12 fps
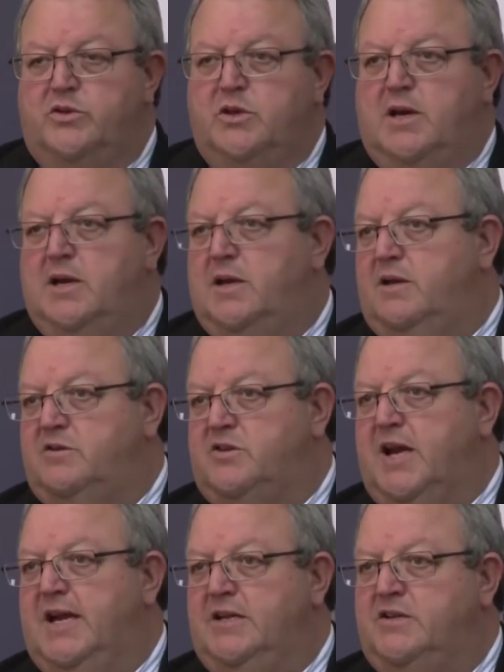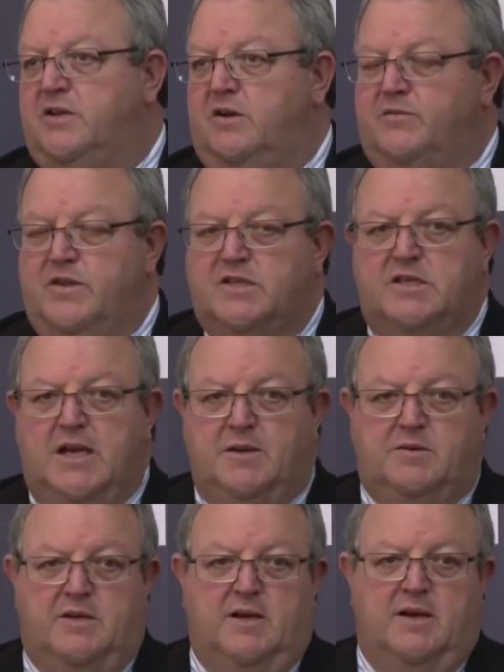of change of this
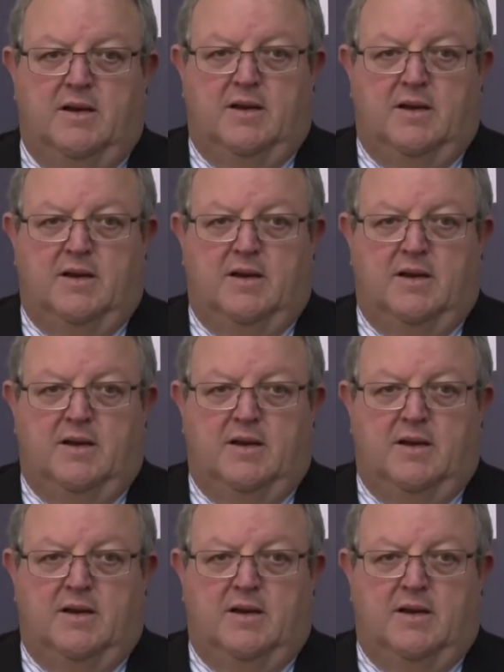nature